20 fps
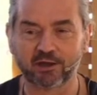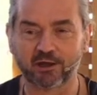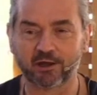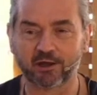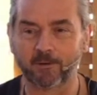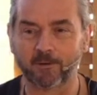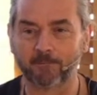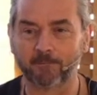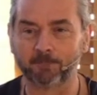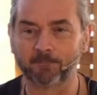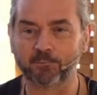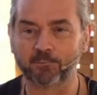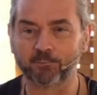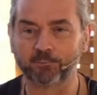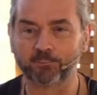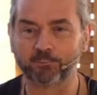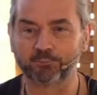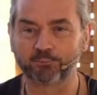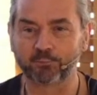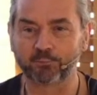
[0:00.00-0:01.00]

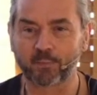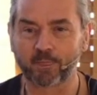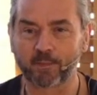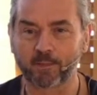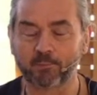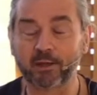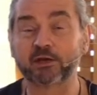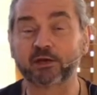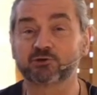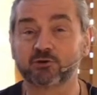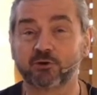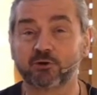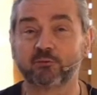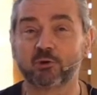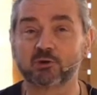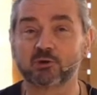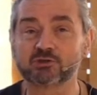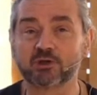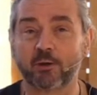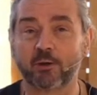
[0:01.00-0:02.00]
um, picture
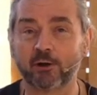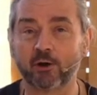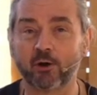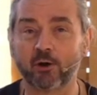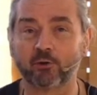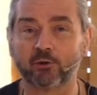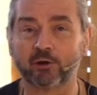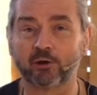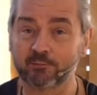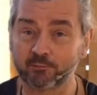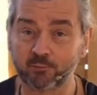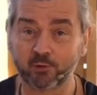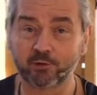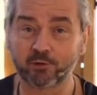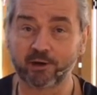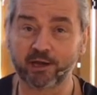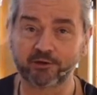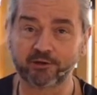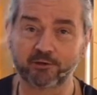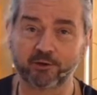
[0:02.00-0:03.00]
of what's going on, and
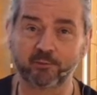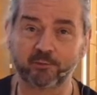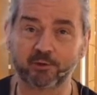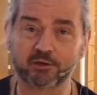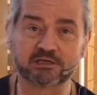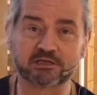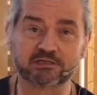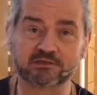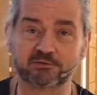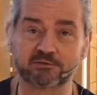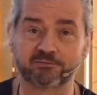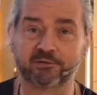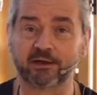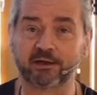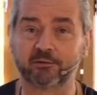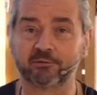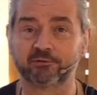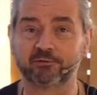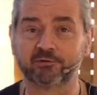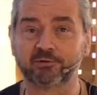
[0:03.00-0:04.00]
more accurate because it's
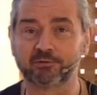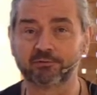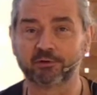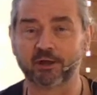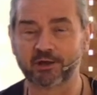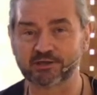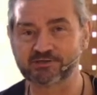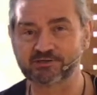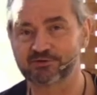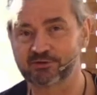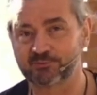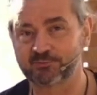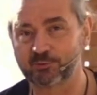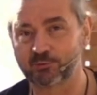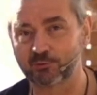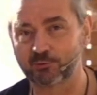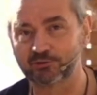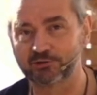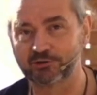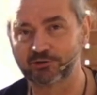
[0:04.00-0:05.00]
around lines of
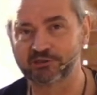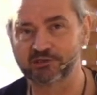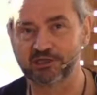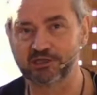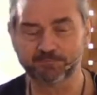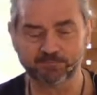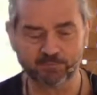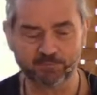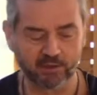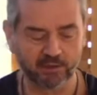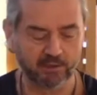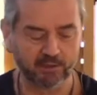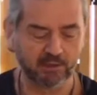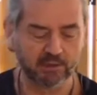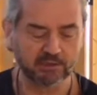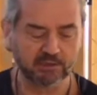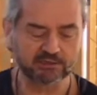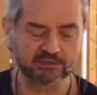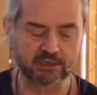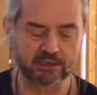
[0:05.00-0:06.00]
support, you see.
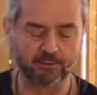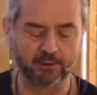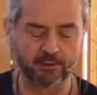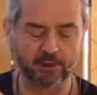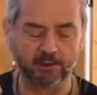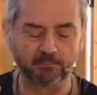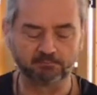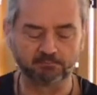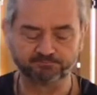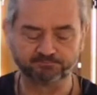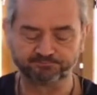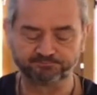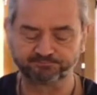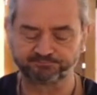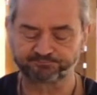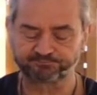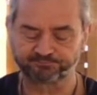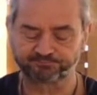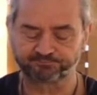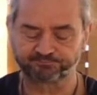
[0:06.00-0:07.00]
So um,
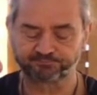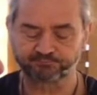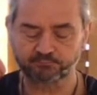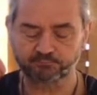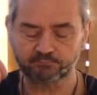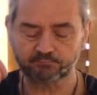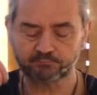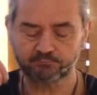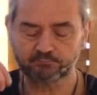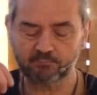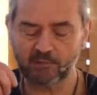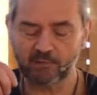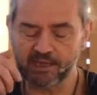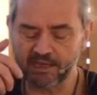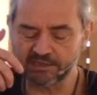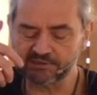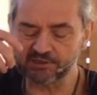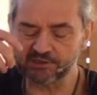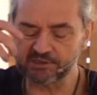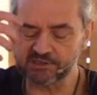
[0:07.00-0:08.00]

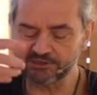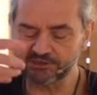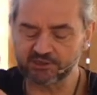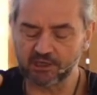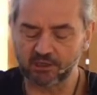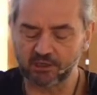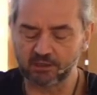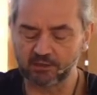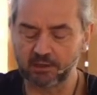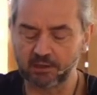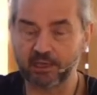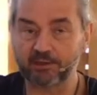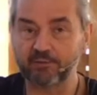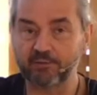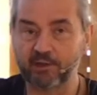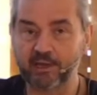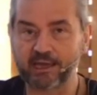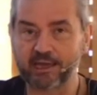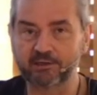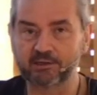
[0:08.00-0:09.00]
yes, the skull
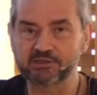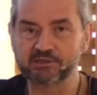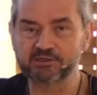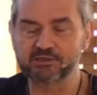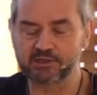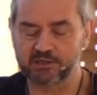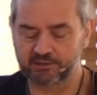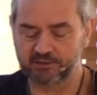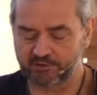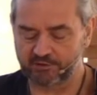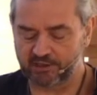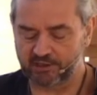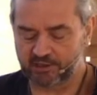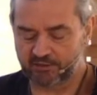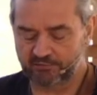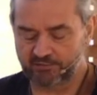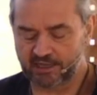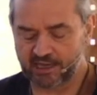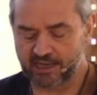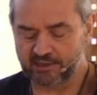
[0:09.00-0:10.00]
and the atlas. The,
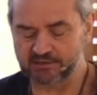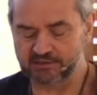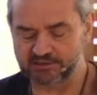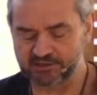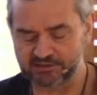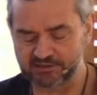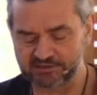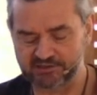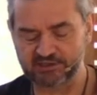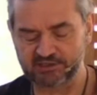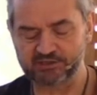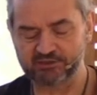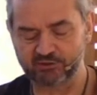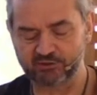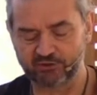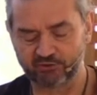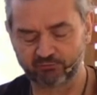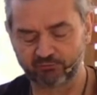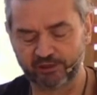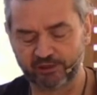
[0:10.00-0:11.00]
the, the atlas is this
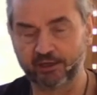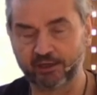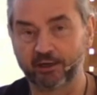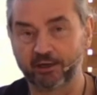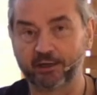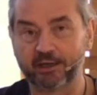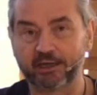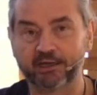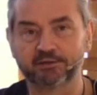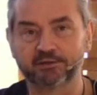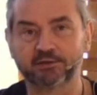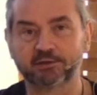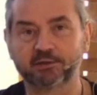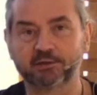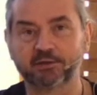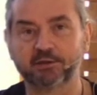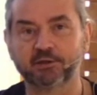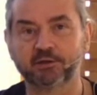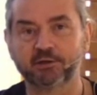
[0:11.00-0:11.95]
sort of ring-like